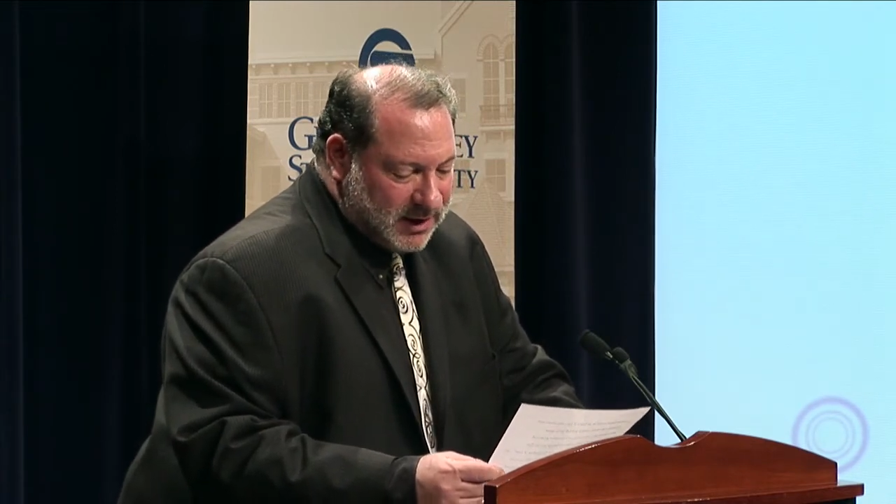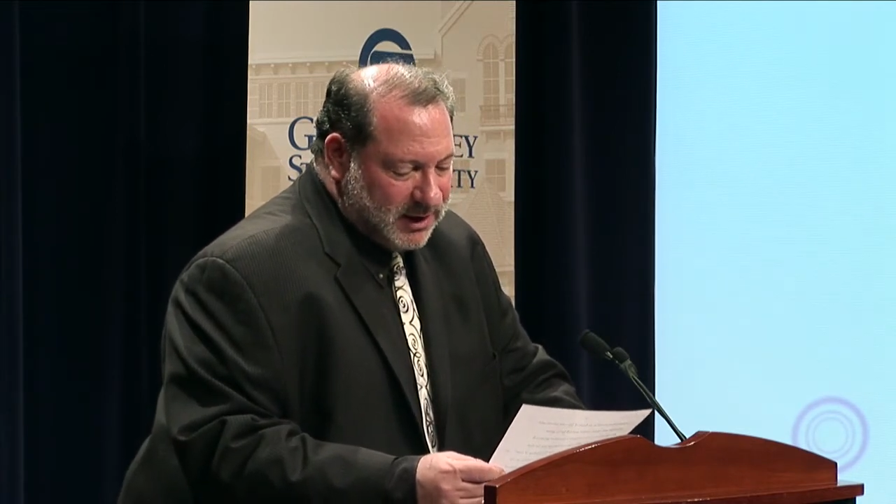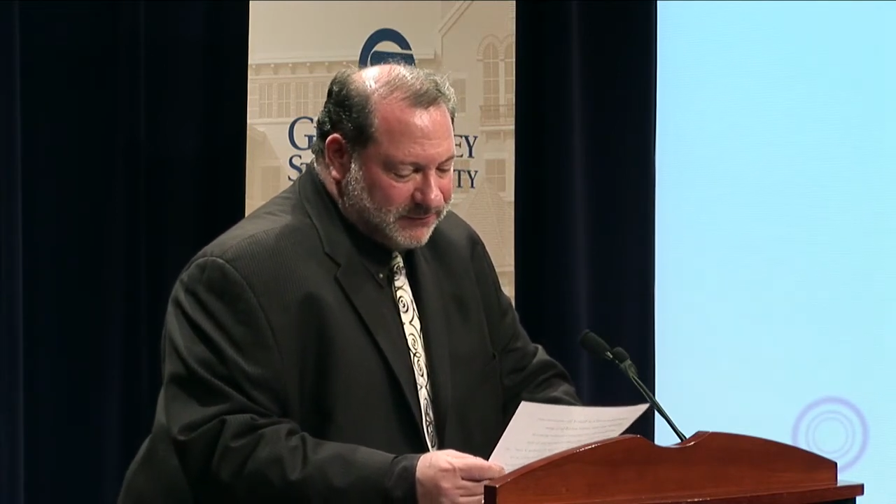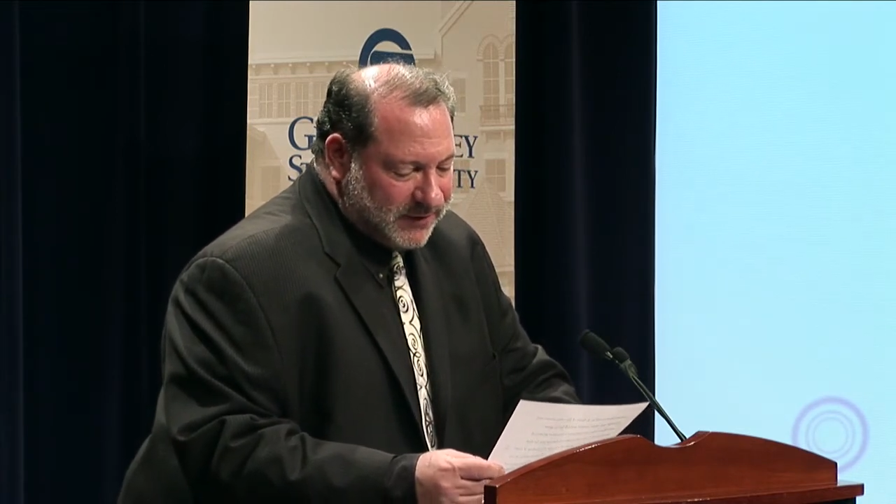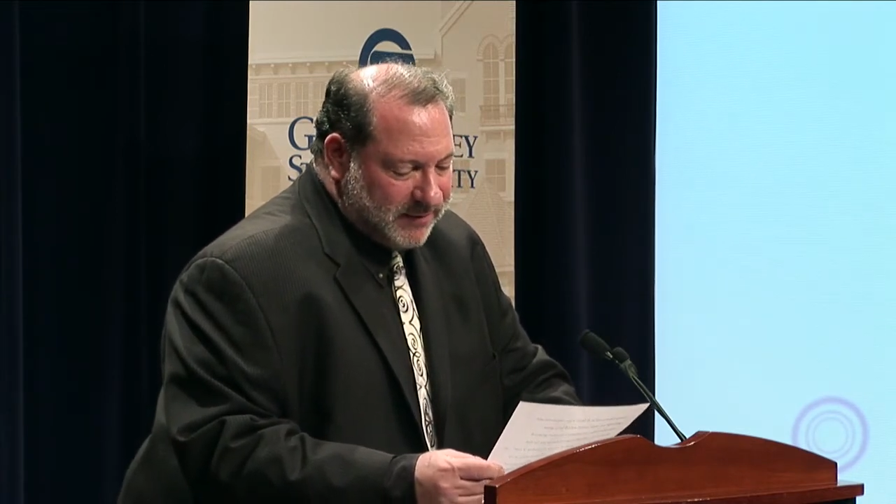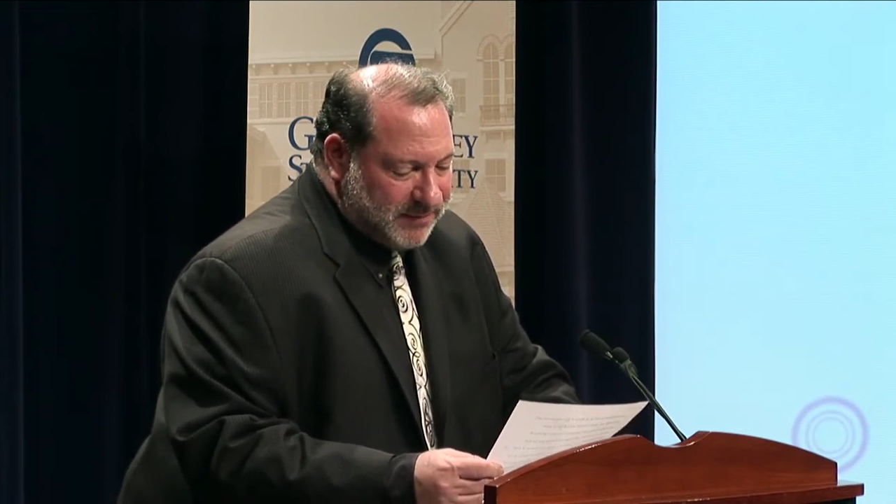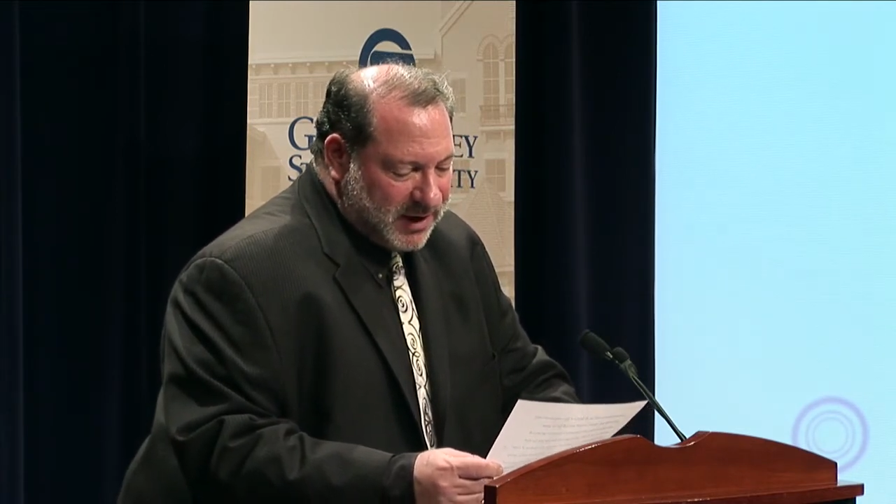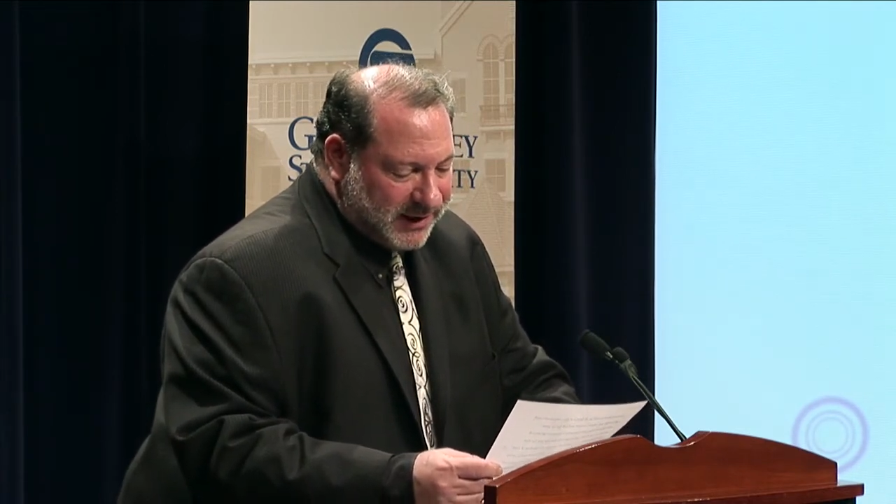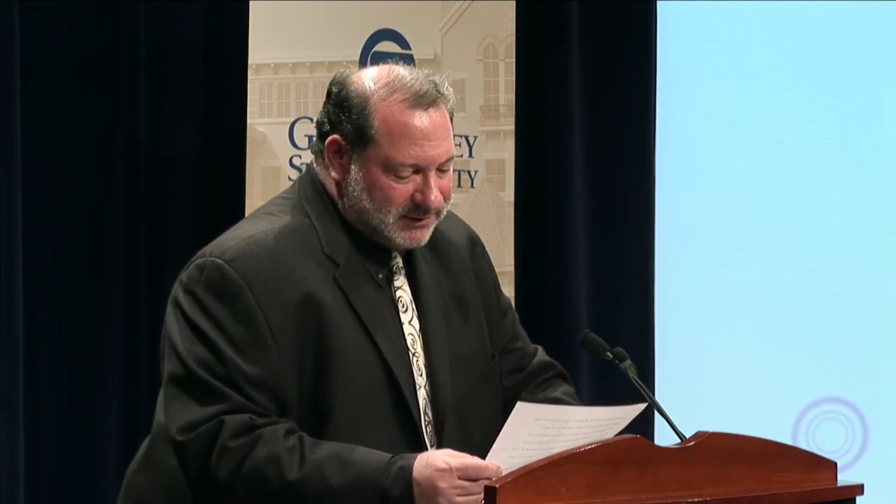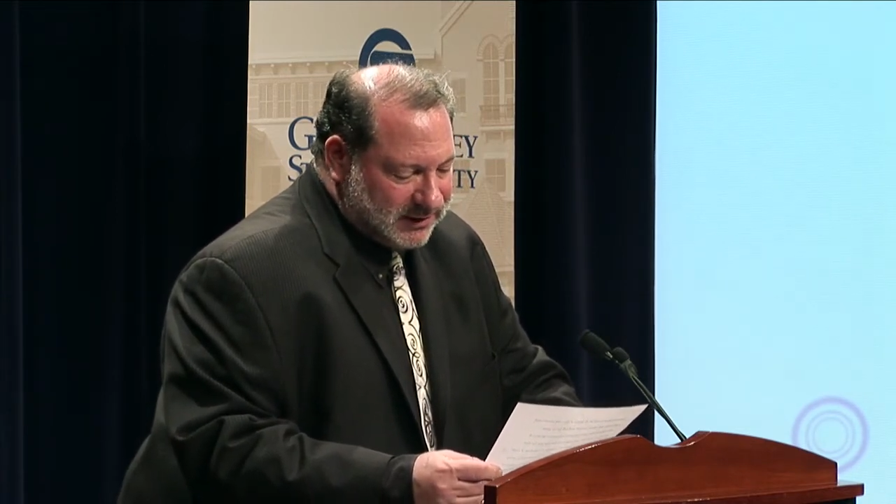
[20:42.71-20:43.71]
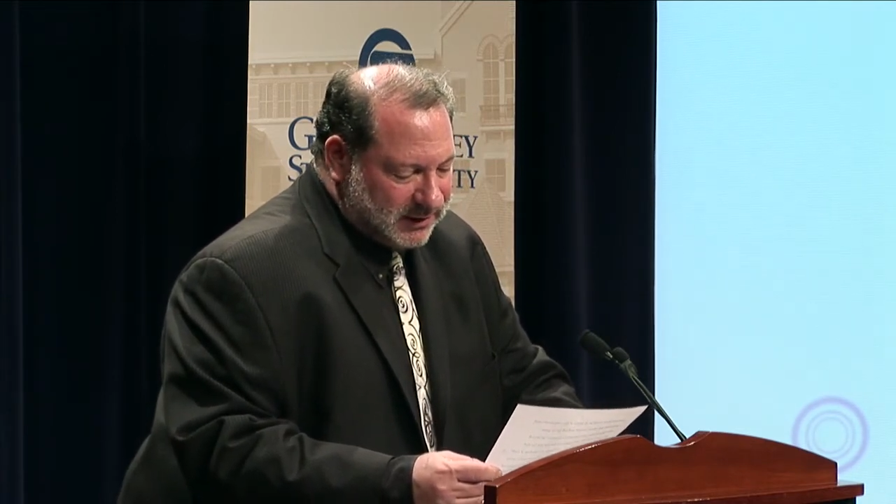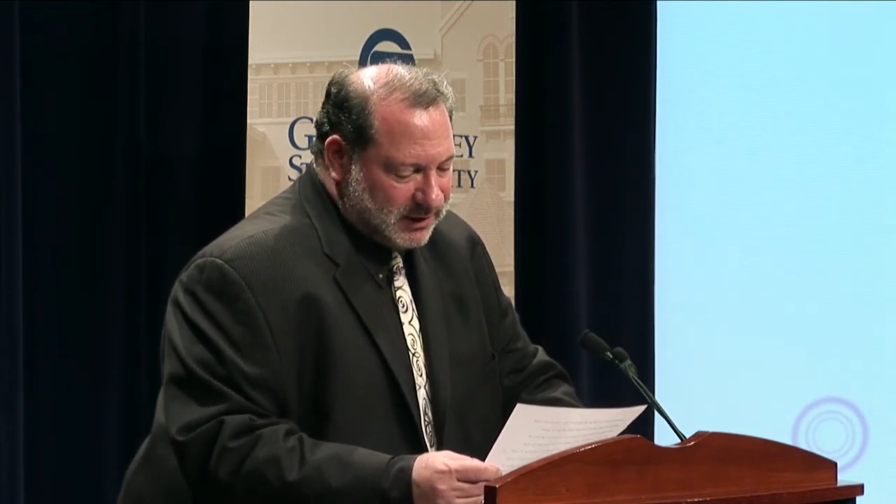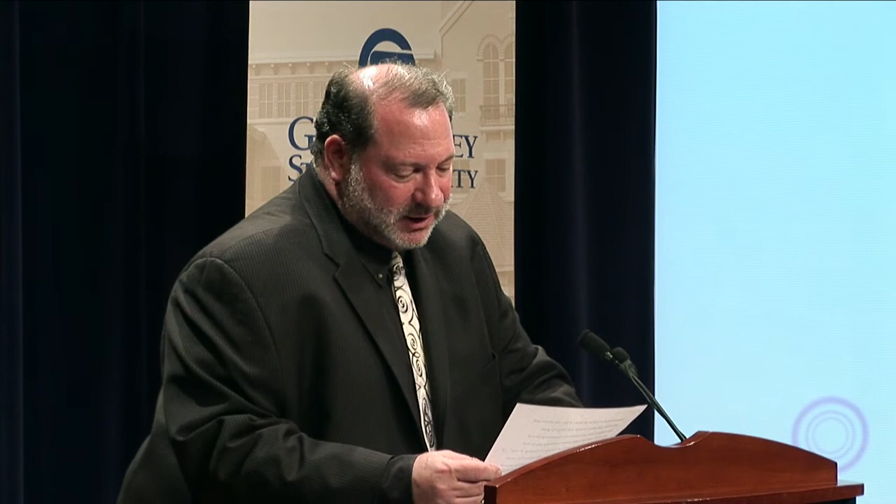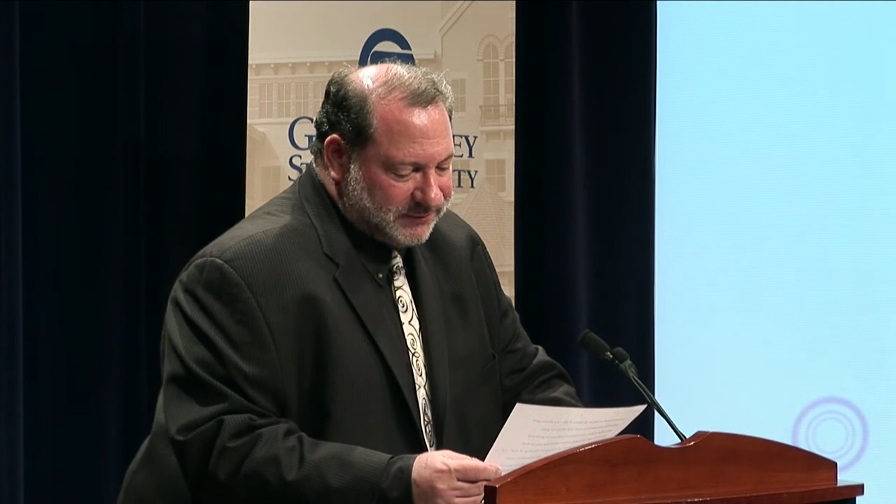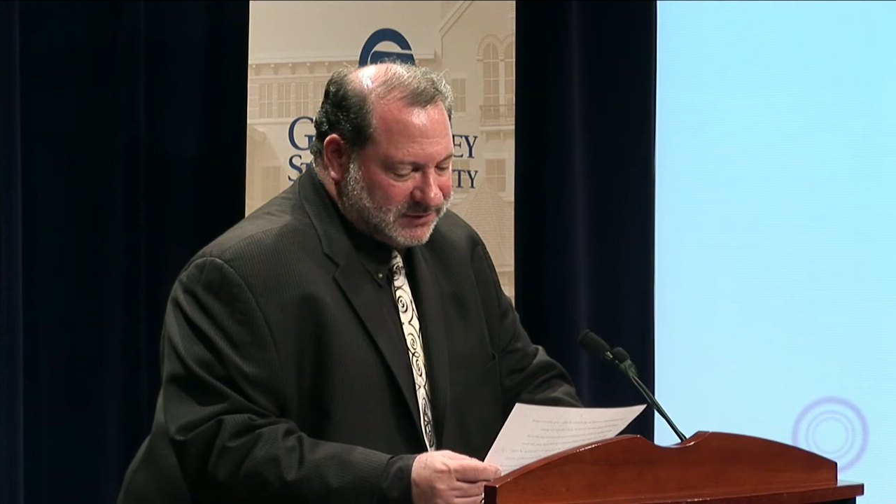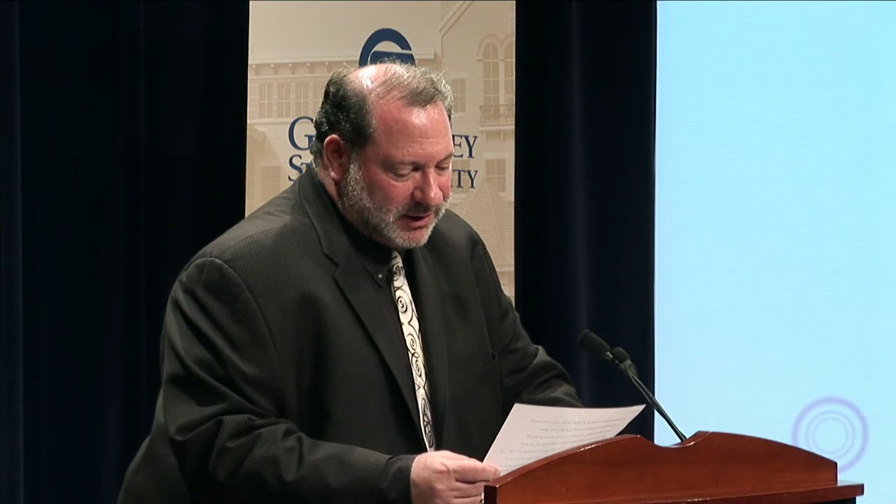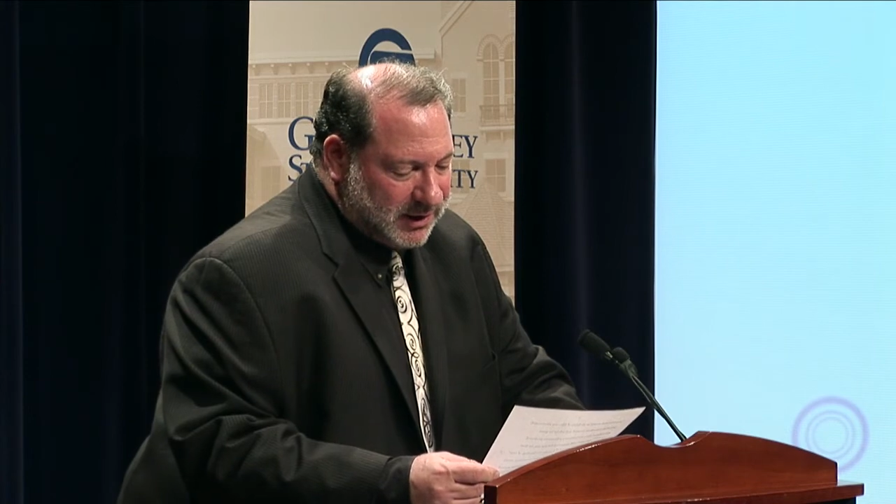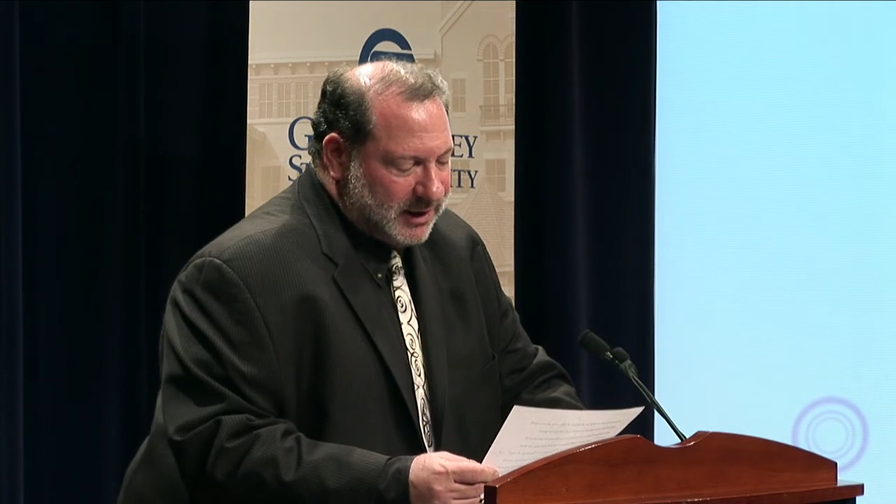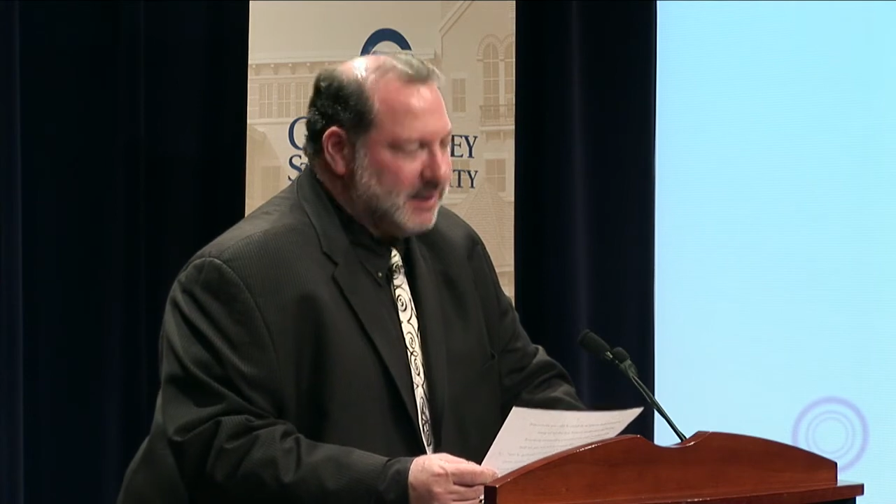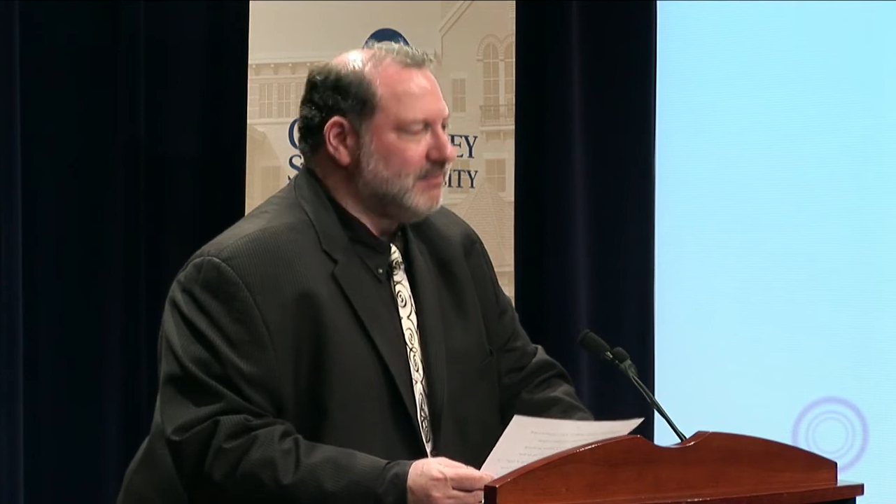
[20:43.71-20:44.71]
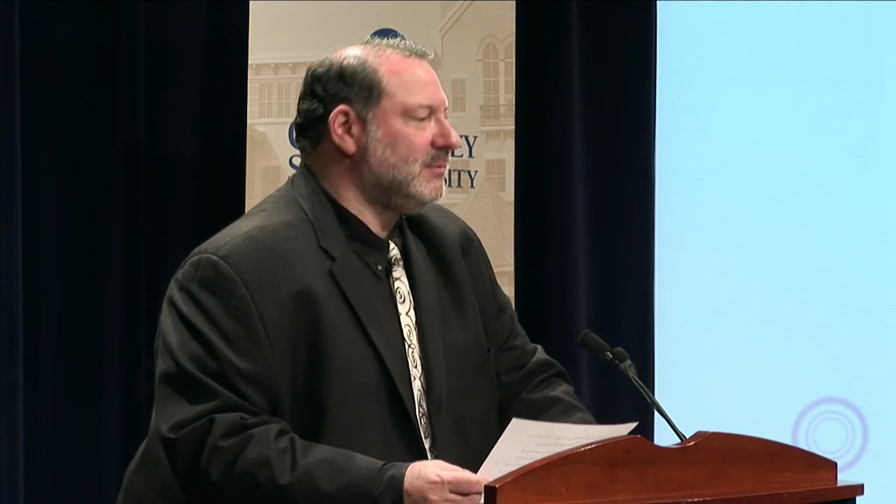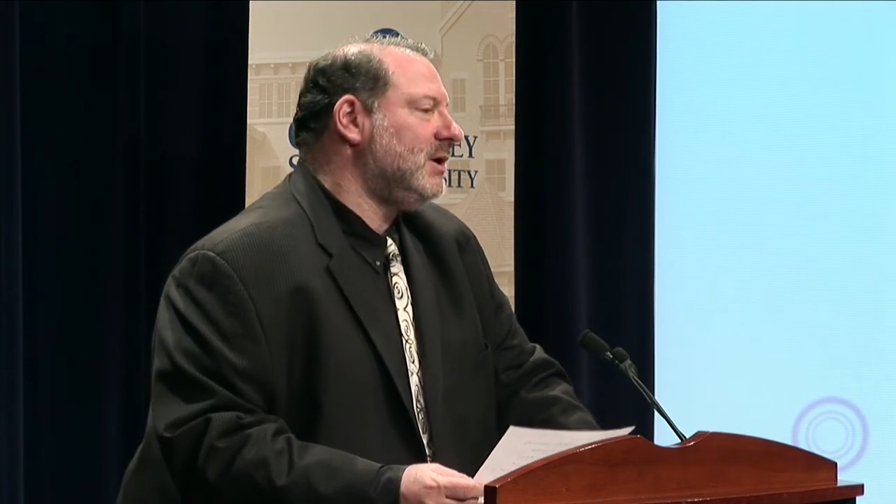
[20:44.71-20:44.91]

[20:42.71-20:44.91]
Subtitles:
for the binding of time.